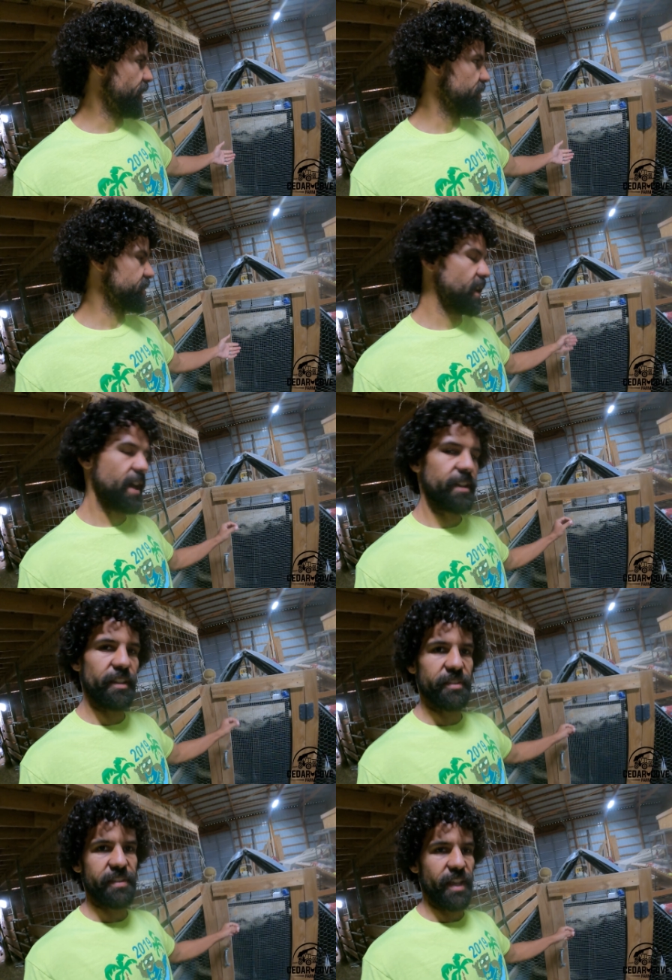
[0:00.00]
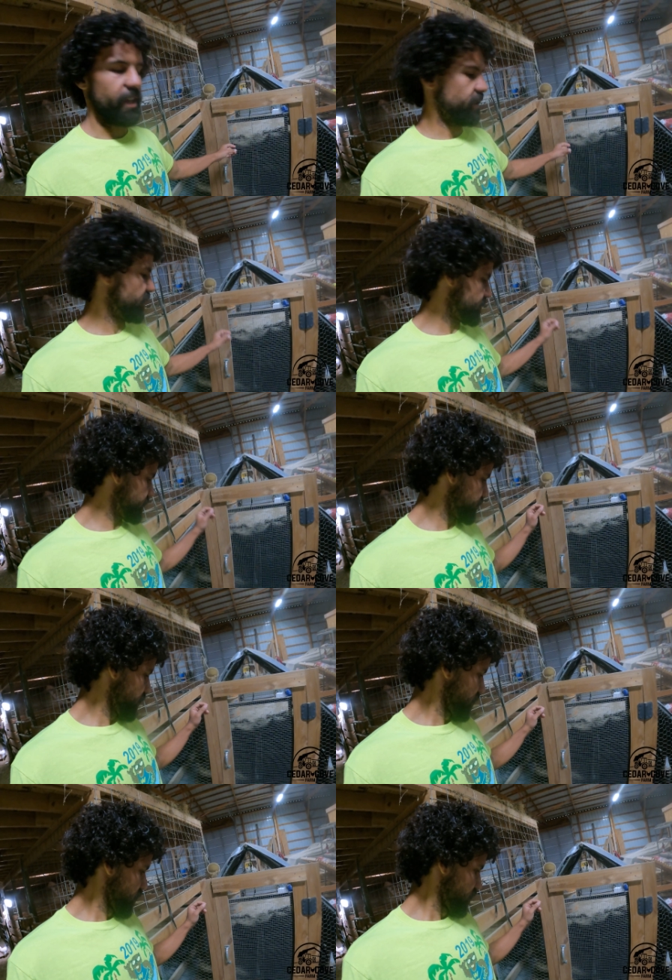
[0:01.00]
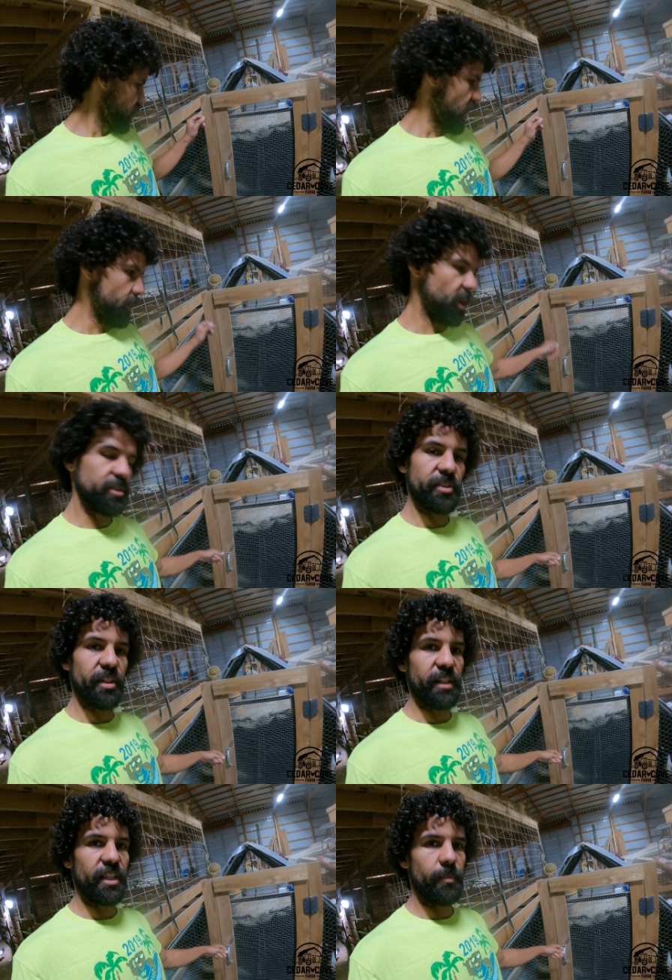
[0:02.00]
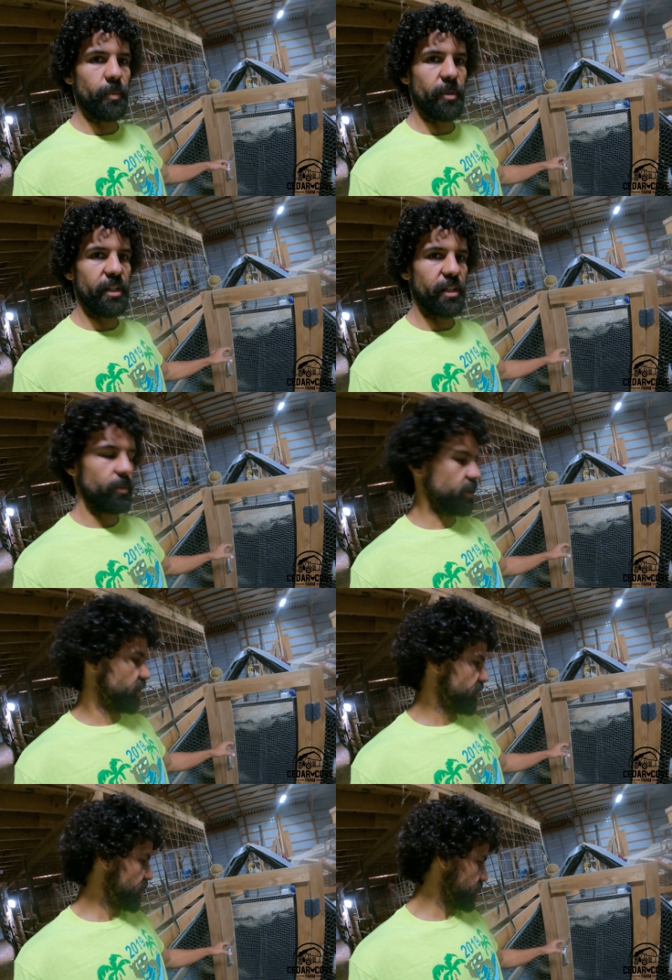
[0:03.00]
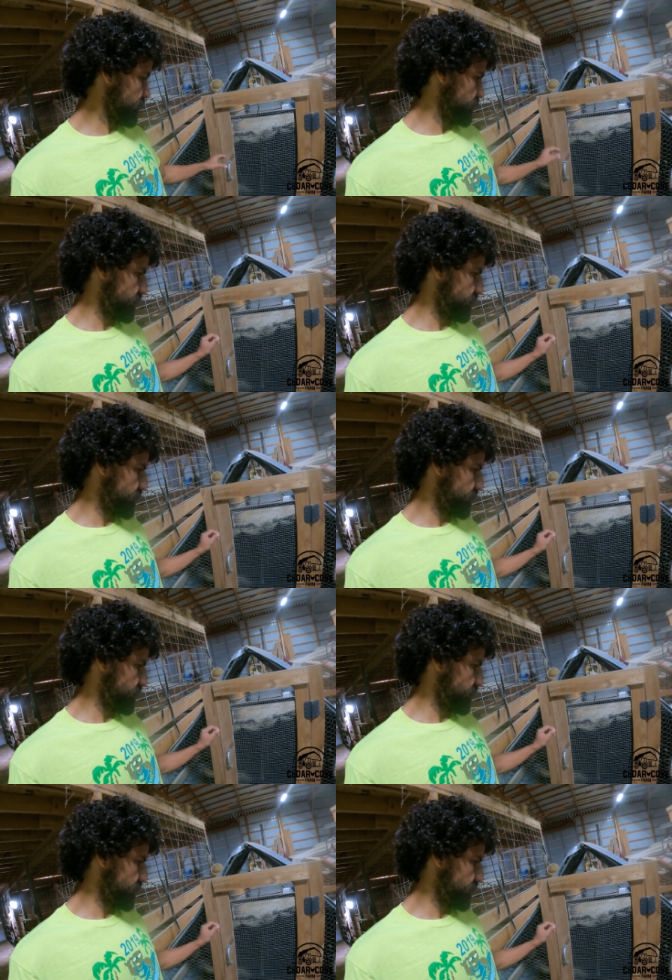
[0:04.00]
outside, they'll stay in this. I'm also going to keep them in here when they're young.